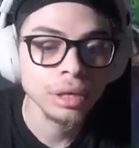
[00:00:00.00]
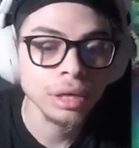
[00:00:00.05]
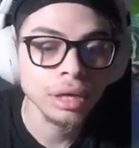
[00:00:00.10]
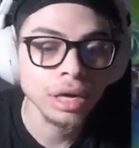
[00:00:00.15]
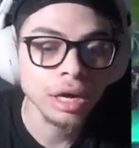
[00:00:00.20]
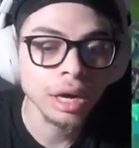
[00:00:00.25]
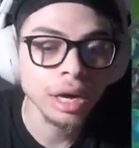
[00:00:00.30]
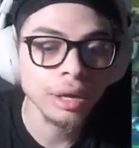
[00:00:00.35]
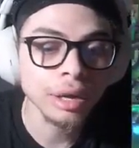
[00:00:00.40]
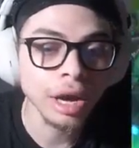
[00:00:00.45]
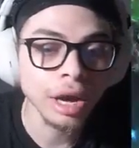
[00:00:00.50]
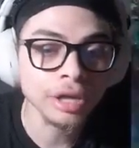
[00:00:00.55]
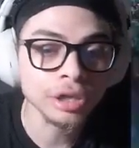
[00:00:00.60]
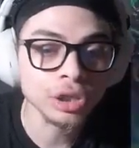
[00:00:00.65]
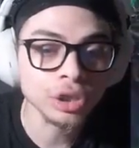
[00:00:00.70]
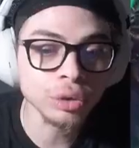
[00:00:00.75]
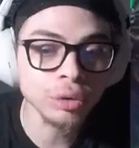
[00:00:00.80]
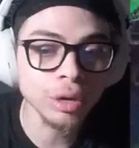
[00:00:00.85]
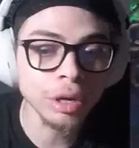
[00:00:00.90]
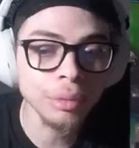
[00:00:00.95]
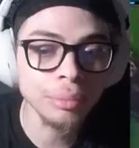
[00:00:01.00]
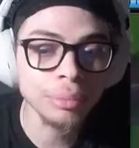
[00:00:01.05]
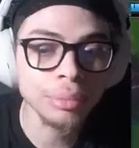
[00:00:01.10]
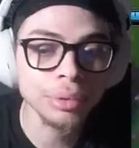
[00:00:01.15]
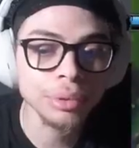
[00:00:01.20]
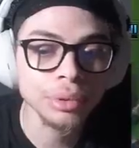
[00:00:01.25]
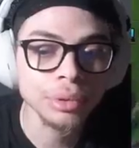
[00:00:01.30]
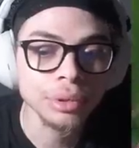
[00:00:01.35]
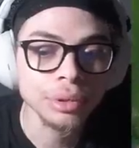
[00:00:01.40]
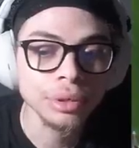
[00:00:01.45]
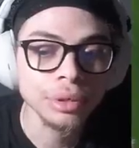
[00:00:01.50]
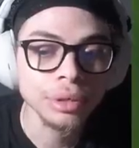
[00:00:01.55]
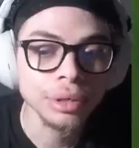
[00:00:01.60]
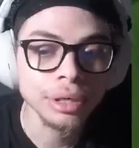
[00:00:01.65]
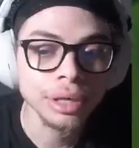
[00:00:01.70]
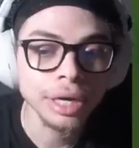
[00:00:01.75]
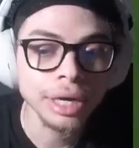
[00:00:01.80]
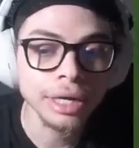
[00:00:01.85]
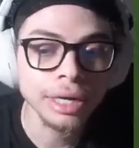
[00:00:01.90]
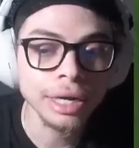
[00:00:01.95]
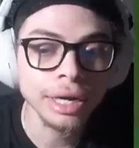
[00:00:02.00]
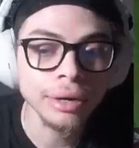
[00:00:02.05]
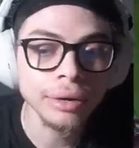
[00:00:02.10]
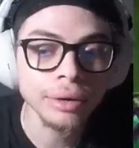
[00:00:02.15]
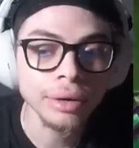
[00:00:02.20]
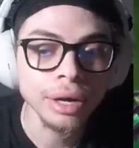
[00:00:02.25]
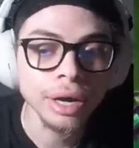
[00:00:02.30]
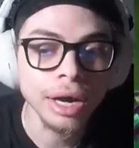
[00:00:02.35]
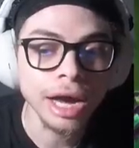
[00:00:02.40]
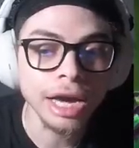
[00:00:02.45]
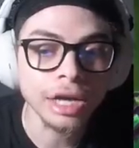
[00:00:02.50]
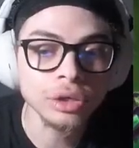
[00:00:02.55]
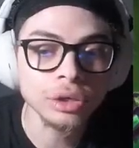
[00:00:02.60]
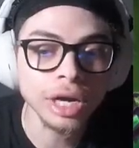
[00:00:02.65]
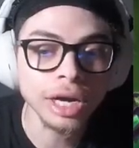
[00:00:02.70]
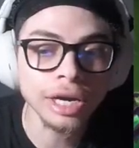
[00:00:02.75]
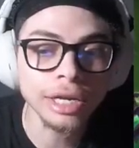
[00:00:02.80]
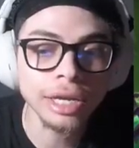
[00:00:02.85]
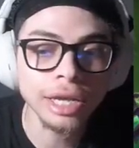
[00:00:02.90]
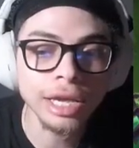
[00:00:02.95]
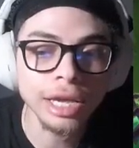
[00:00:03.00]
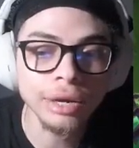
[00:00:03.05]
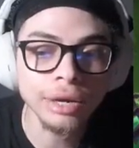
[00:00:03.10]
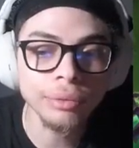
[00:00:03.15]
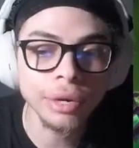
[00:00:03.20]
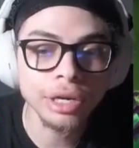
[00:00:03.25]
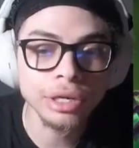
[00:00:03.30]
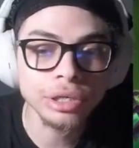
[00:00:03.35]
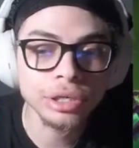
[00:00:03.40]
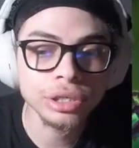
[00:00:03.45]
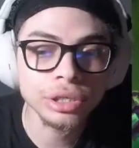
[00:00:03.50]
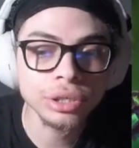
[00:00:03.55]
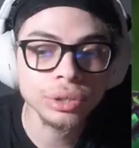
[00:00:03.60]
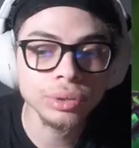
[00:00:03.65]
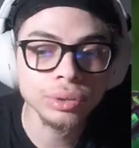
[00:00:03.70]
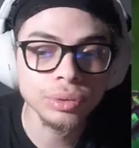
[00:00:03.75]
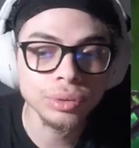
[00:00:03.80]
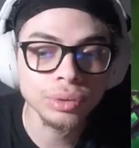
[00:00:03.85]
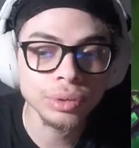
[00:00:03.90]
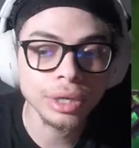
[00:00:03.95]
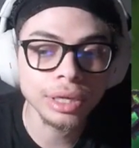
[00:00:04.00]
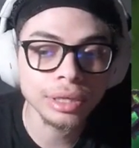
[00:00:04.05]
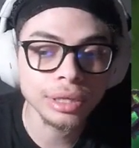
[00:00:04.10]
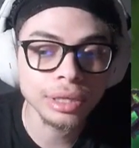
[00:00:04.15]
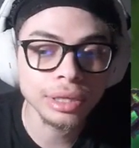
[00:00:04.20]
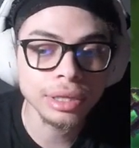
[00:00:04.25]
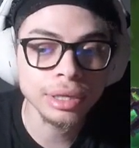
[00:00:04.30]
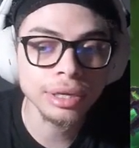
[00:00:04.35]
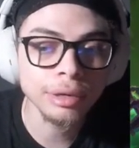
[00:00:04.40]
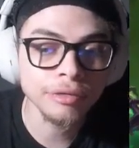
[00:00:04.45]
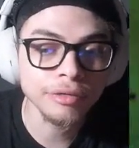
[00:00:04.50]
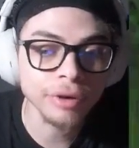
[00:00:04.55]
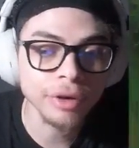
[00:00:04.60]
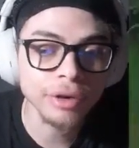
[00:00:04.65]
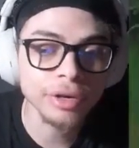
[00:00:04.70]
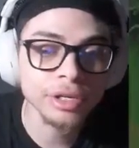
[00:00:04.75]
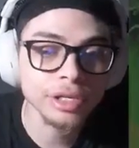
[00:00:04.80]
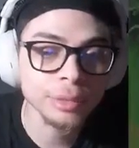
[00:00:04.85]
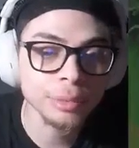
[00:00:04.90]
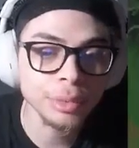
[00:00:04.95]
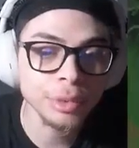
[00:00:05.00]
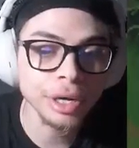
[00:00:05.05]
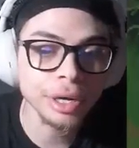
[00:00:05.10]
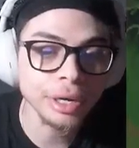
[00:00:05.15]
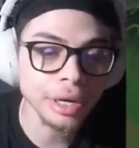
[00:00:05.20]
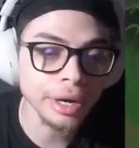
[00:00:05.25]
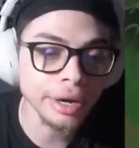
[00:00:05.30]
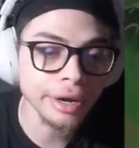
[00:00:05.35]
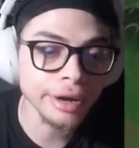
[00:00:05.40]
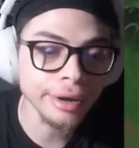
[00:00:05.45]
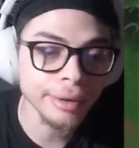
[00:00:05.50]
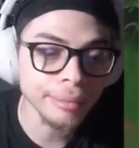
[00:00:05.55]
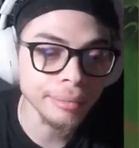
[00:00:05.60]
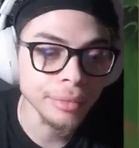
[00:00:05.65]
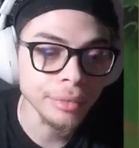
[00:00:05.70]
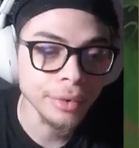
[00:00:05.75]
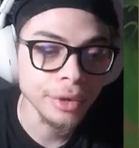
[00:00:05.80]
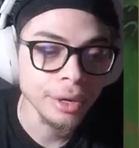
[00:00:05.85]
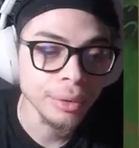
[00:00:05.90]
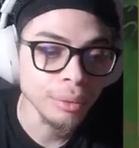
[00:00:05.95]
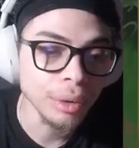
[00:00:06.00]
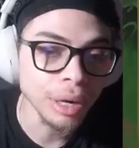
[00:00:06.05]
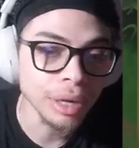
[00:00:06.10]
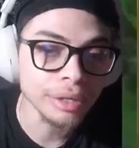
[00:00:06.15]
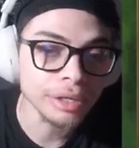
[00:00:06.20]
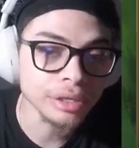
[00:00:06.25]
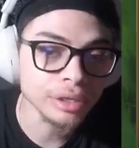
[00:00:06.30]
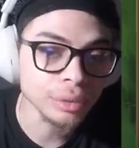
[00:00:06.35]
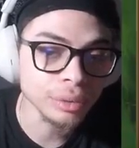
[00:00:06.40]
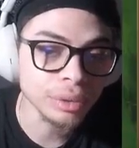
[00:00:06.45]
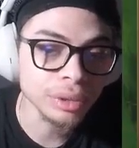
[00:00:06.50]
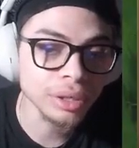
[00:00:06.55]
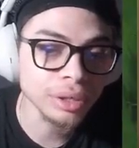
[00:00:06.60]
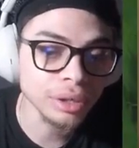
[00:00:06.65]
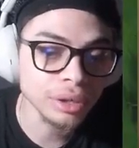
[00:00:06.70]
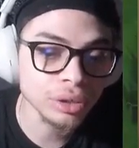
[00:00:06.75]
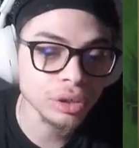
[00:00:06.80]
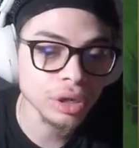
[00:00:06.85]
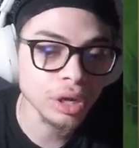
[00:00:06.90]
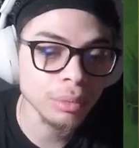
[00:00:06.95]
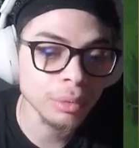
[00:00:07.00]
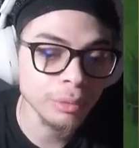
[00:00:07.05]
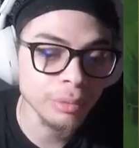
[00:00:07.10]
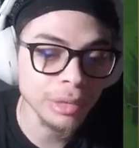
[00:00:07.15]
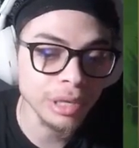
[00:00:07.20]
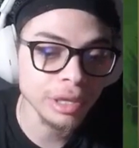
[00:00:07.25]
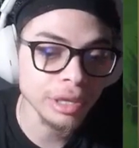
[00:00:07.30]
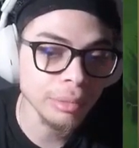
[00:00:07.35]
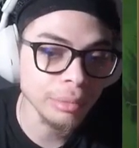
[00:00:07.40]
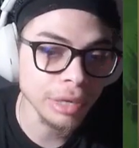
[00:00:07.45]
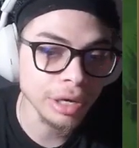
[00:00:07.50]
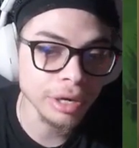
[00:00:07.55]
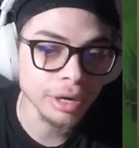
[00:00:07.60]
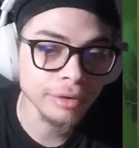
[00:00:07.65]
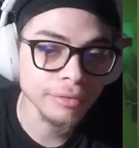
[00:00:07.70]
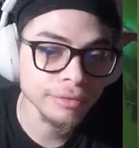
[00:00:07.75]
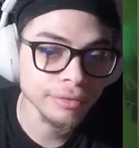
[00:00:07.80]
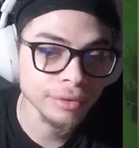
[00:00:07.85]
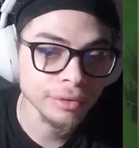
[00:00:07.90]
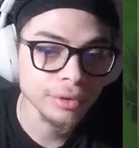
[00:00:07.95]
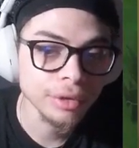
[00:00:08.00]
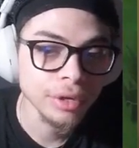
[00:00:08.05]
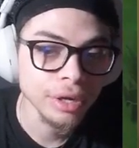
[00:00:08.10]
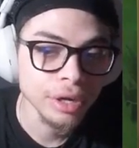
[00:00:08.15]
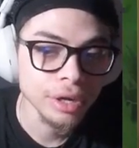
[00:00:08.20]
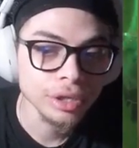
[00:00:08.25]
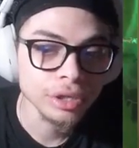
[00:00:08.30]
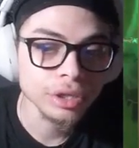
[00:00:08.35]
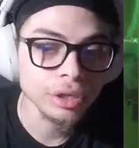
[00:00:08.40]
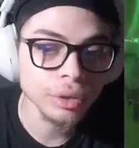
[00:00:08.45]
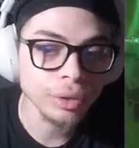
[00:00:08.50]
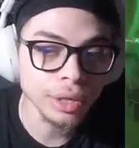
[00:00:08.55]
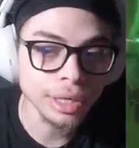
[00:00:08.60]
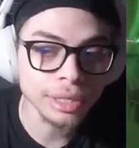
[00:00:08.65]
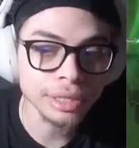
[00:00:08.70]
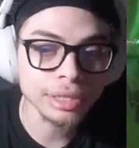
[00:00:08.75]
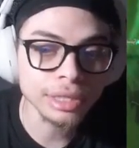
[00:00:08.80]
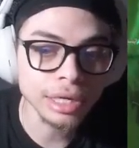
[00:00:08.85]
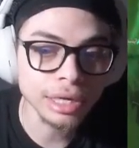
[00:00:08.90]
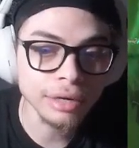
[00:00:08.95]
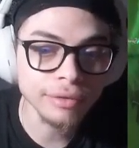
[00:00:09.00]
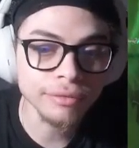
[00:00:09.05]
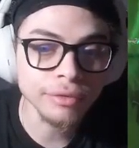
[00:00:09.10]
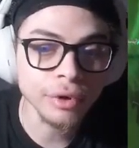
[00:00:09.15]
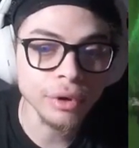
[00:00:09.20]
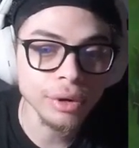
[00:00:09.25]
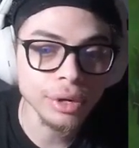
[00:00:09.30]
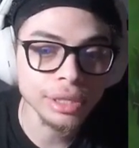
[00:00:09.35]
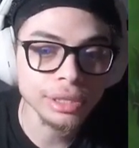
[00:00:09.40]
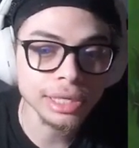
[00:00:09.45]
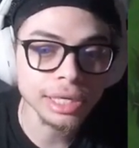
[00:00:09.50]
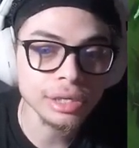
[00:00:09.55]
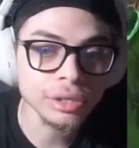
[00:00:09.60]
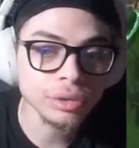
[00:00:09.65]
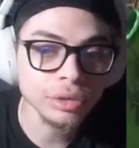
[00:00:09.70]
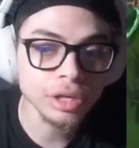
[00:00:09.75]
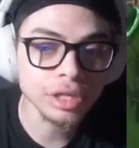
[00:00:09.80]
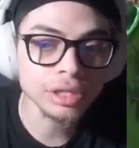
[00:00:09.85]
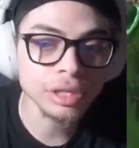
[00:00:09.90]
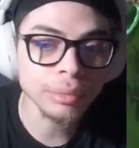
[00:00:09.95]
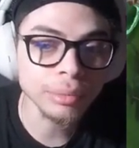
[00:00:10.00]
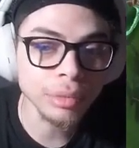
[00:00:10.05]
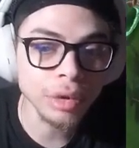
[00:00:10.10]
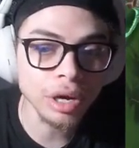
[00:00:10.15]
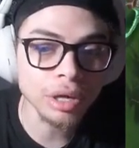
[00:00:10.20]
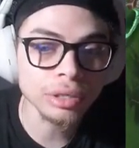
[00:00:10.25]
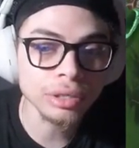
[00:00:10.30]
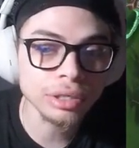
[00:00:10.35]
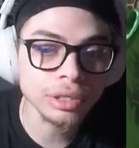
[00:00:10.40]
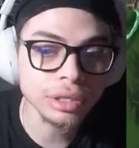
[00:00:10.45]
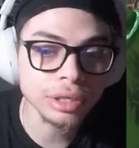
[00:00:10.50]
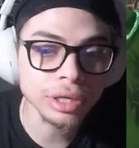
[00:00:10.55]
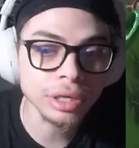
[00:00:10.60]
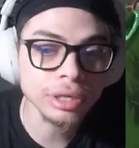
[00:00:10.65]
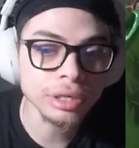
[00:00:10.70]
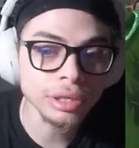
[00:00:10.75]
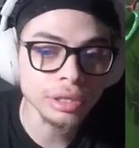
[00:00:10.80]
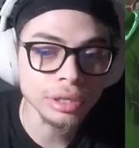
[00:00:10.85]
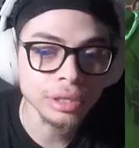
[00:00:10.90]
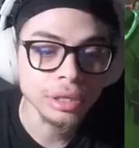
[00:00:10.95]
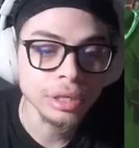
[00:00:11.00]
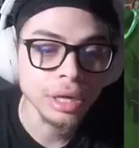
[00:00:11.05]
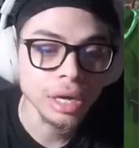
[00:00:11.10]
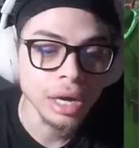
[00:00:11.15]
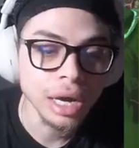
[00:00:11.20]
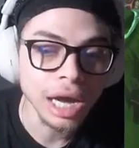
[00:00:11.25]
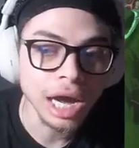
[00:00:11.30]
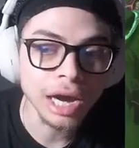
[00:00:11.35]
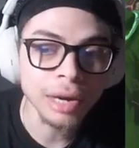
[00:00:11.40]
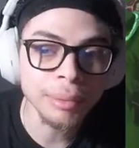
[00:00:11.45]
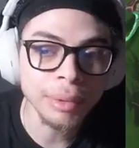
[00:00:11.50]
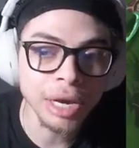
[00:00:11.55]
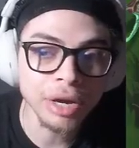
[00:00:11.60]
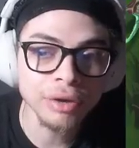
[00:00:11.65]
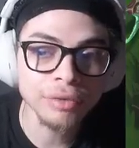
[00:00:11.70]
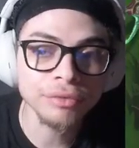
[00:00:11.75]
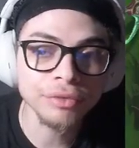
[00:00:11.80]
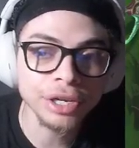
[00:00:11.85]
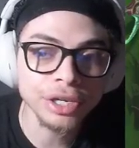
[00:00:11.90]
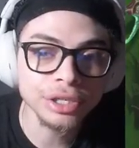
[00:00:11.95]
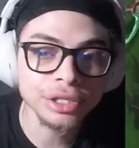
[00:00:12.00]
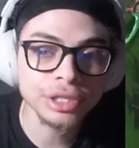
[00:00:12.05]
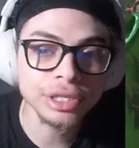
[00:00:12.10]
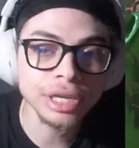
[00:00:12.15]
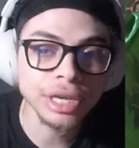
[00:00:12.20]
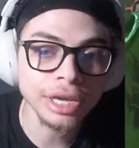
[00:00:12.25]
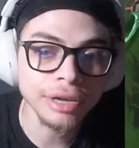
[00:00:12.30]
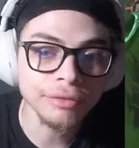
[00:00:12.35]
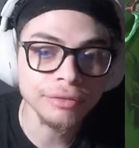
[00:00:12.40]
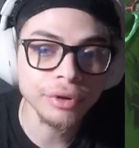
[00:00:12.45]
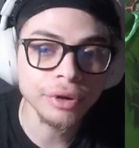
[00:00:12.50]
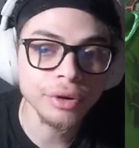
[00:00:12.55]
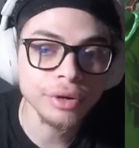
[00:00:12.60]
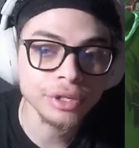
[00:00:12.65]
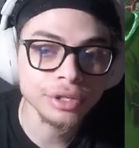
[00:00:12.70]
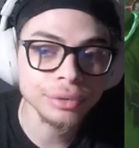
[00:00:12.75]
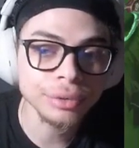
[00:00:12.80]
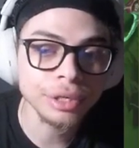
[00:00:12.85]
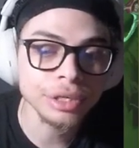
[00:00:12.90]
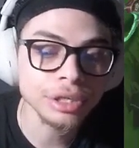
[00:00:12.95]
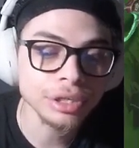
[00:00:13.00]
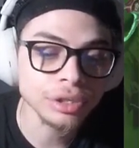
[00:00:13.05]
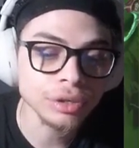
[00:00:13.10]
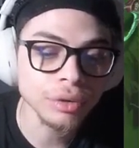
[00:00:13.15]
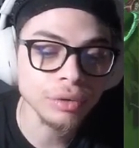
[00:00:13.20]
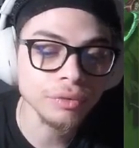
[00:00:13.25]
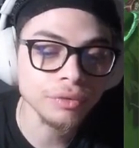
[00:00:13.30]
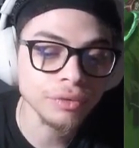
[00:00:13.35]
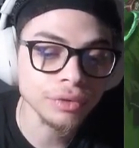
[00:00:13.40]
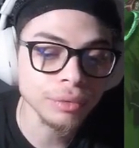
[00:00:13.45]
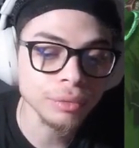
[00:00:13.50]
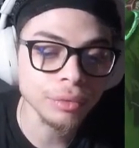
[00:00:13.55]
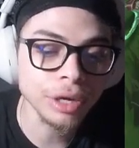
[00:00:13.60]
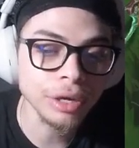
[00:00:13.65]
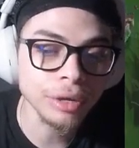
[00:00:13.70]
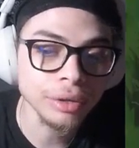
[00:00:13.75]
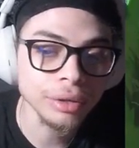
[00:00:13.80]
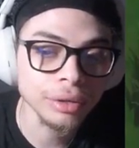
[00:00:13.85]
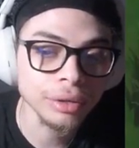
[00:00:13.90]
I show up, and now I try to get in range to get the Varus, but Rel does a really good job of peeling me off. So instead of Varus, as soon as I'm unstunned, I'm out of range to hit Varus, so I just go for the Rel.